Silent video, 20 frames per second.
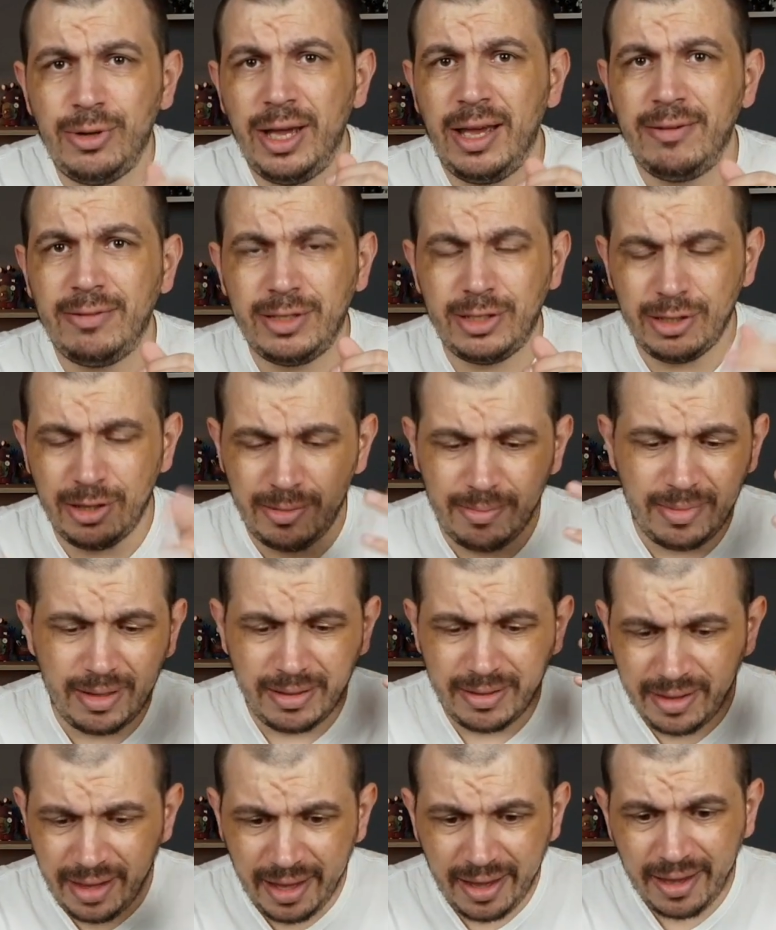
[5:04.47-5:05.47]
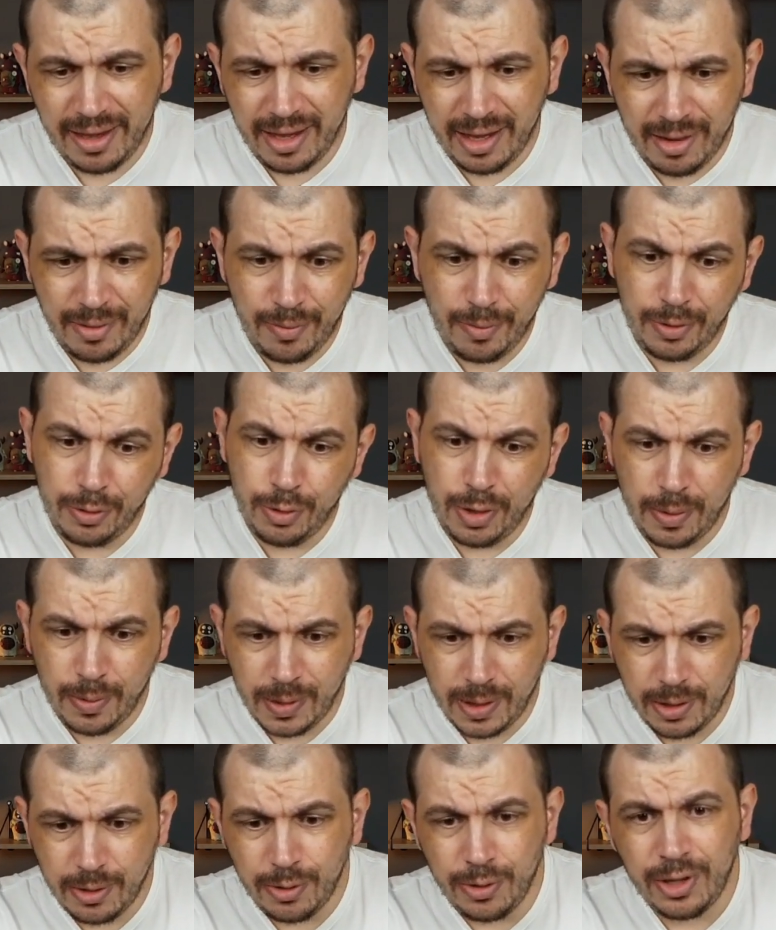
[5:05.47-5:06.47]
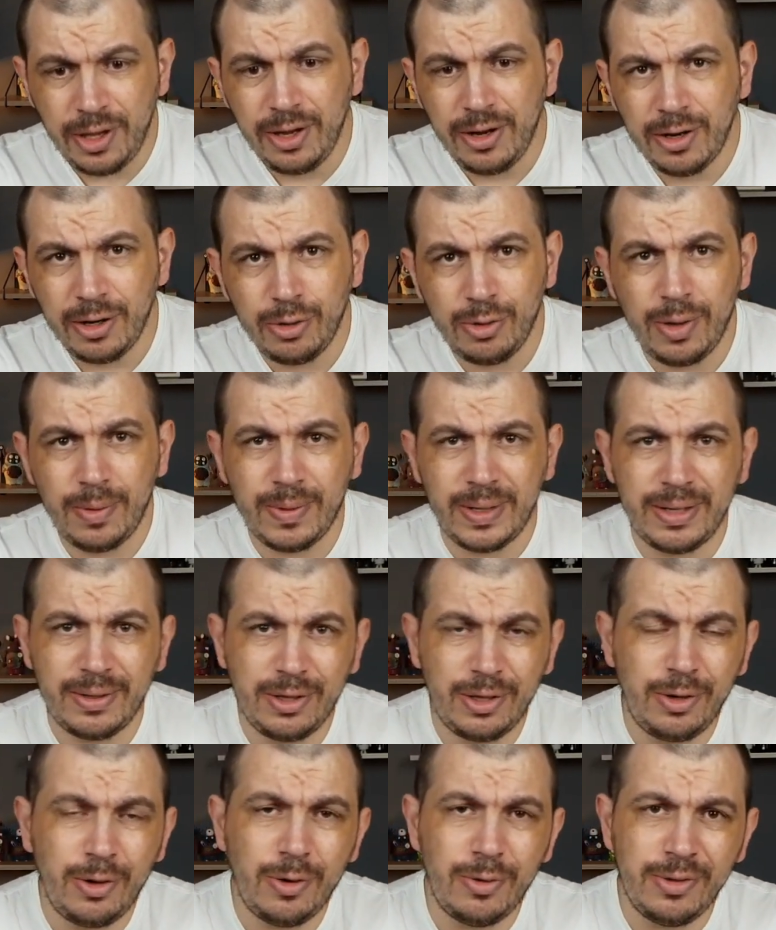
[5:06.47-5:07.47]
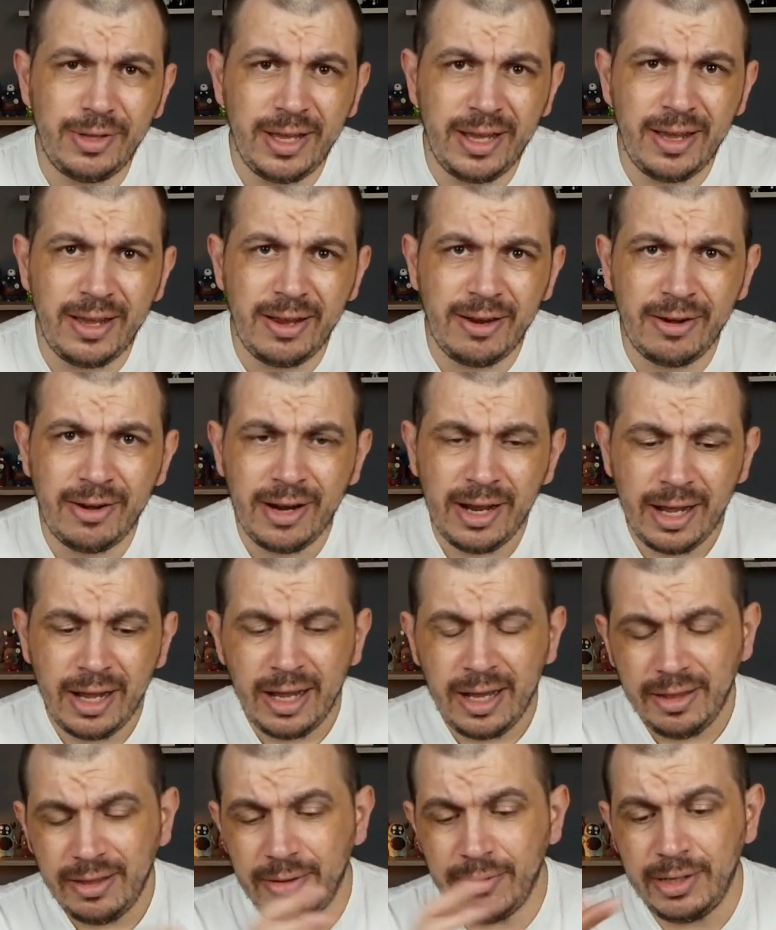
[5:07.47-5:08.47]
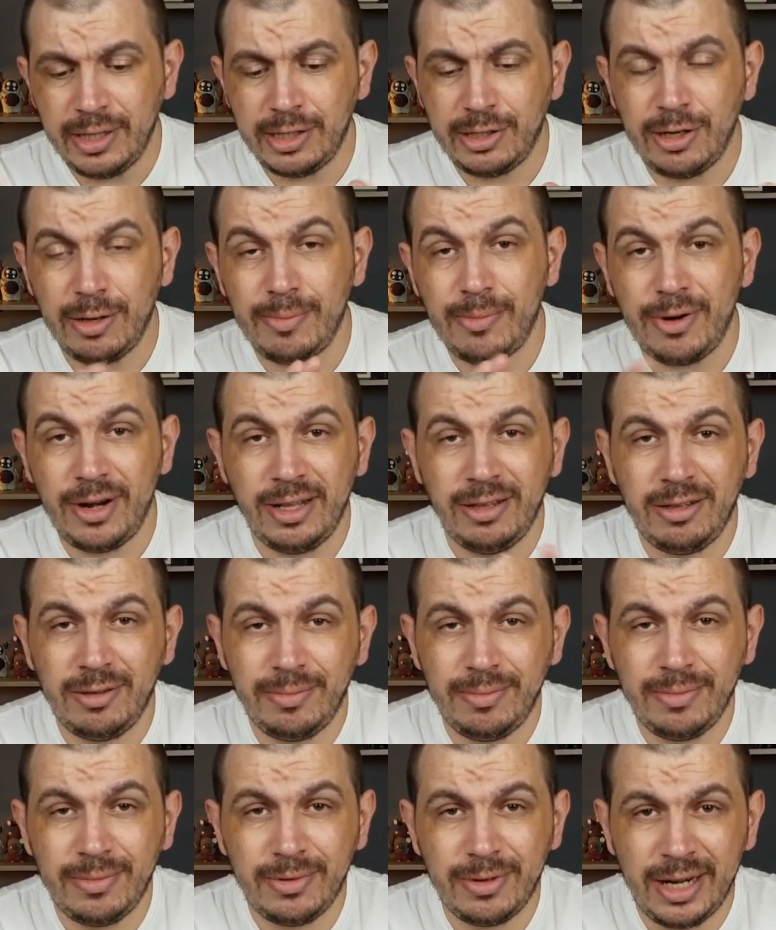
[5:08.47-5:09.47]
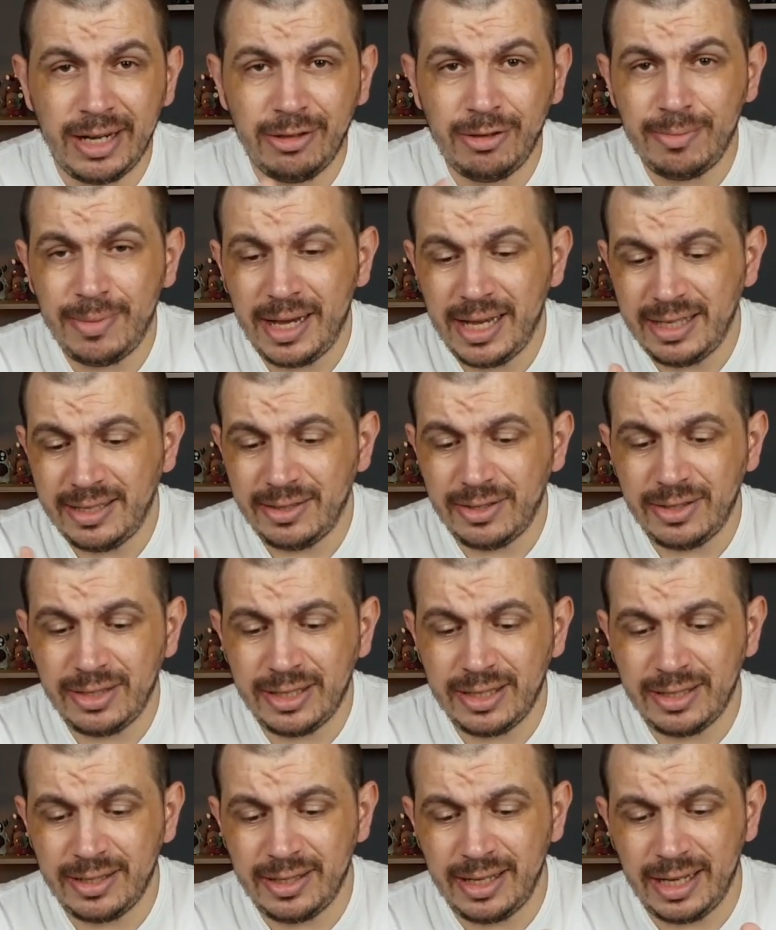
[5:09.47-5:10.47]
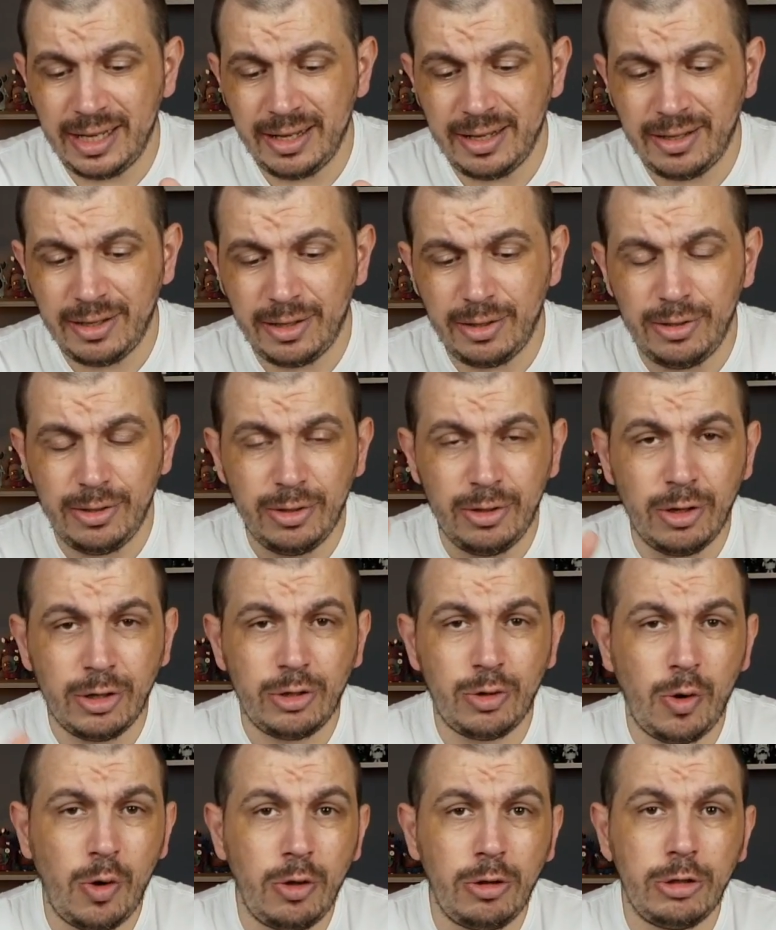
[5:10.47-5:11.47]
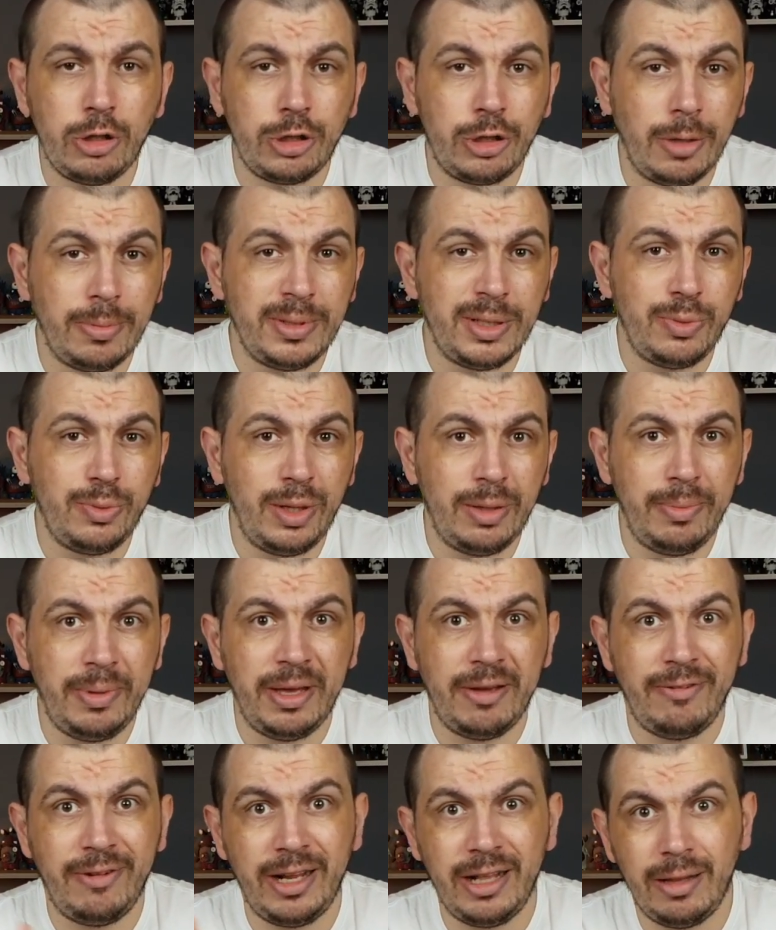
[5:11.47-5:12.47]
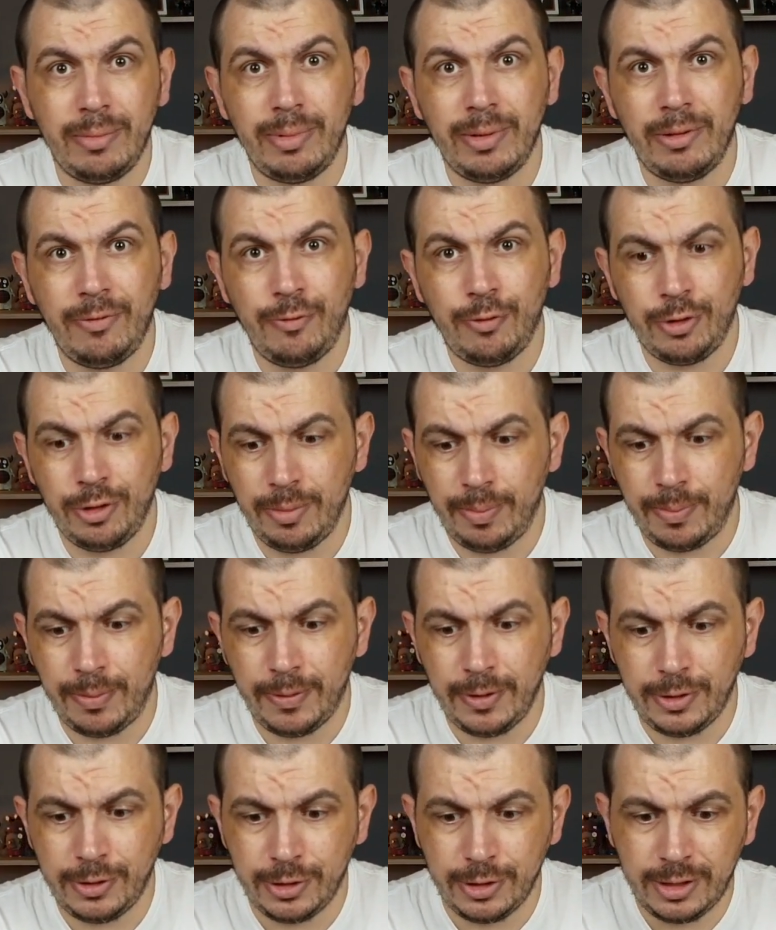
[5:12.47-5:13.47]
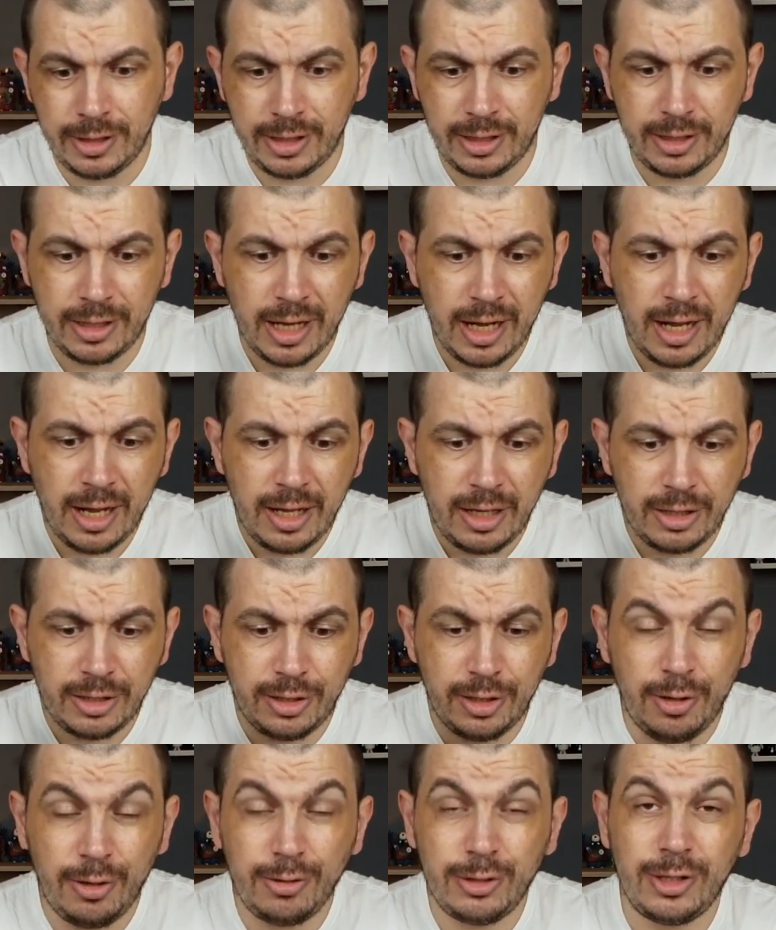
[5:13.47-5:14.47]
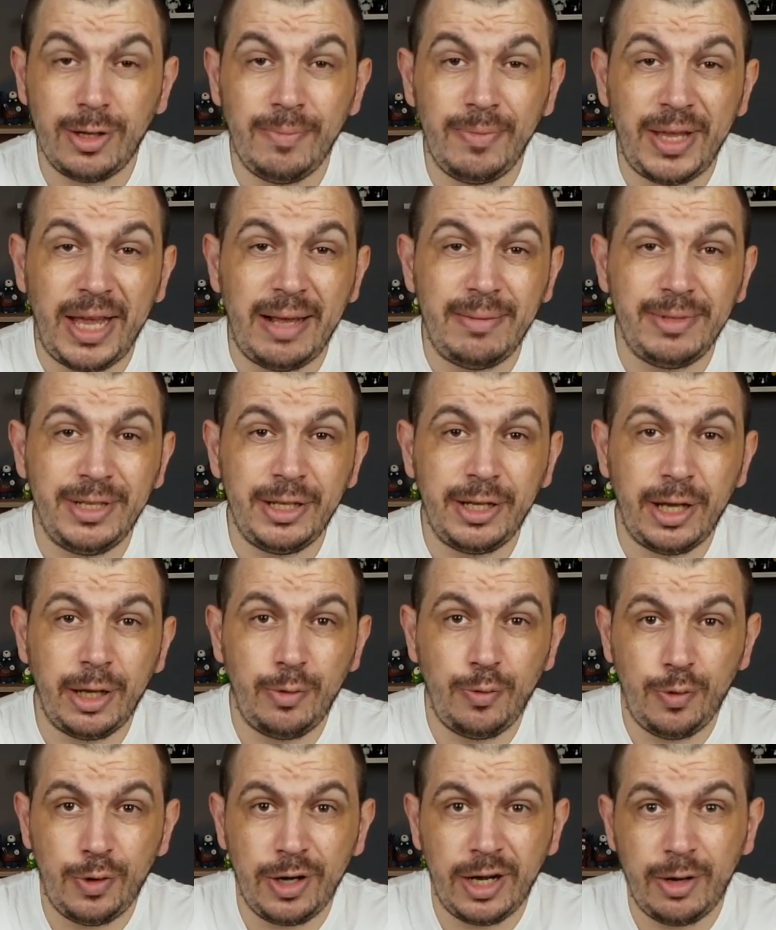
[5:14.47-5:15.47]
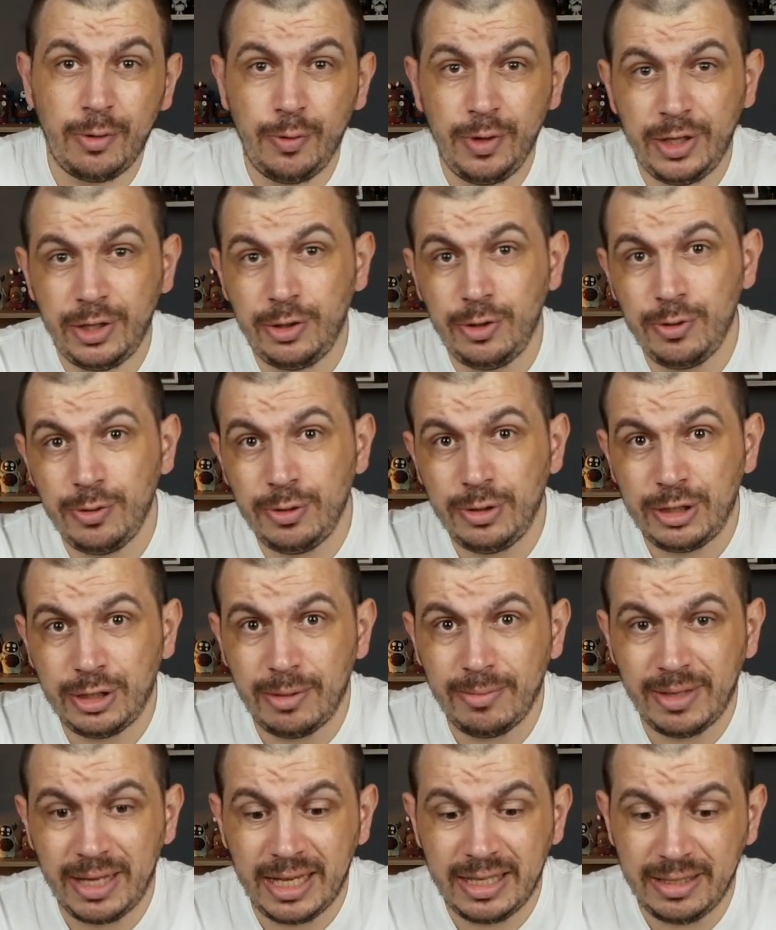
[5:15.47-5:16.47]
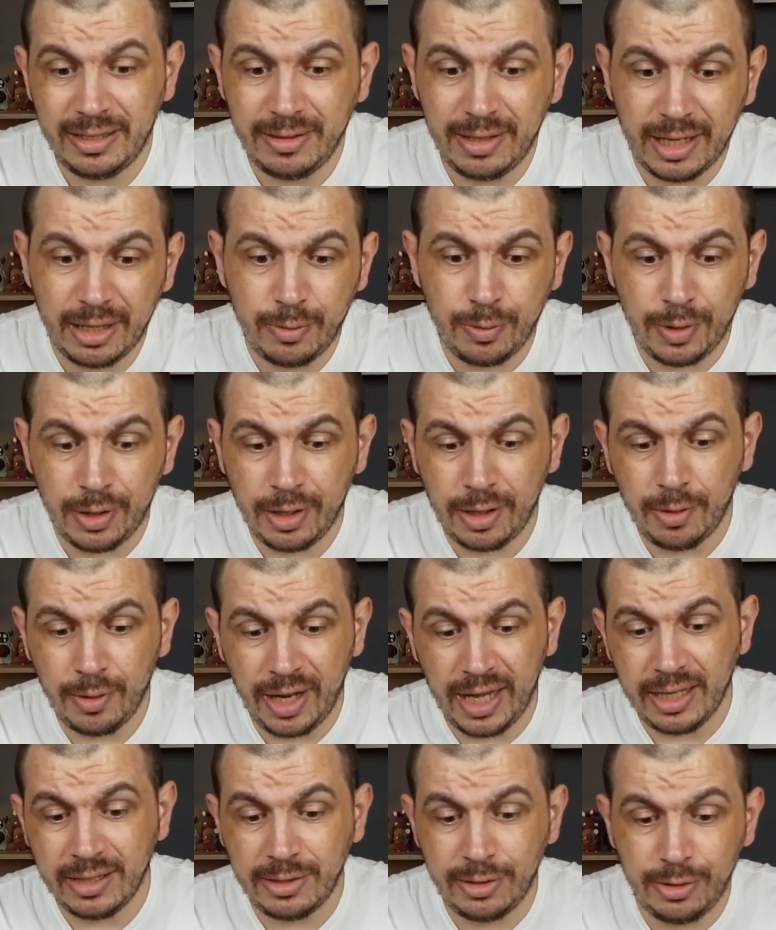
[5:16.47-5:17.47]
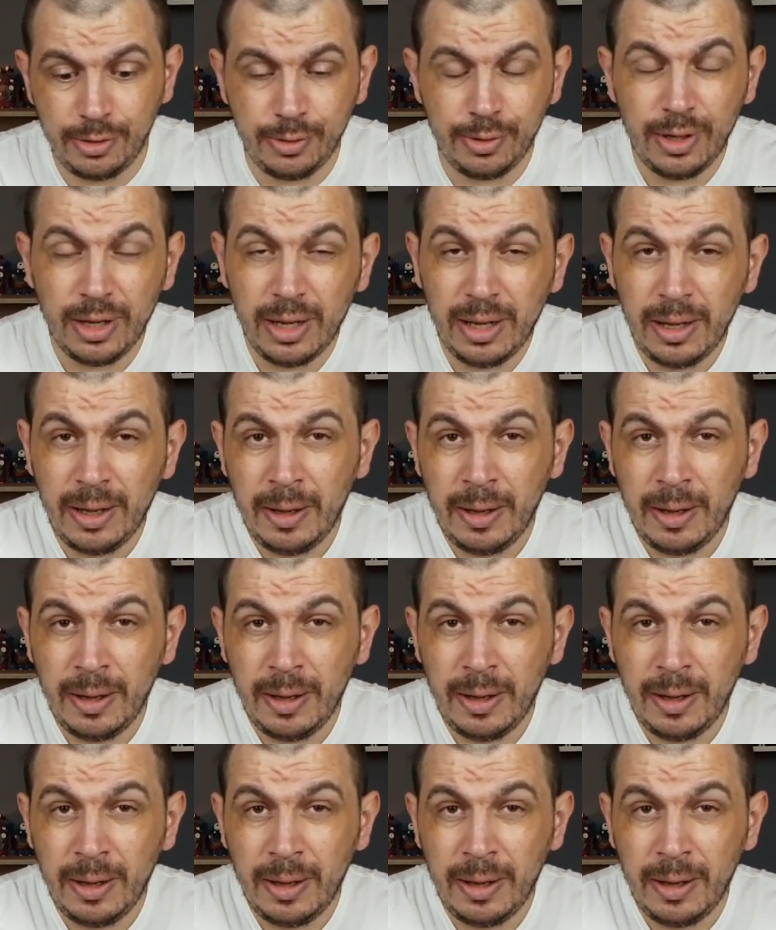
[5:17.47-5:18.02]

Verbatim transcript: you have some thinking. Well, do I want to go here? Do I want to go there? There is some random randomizers that not all shops will be available for the purchase. So sometimes it can work with you, sometimes it can work against you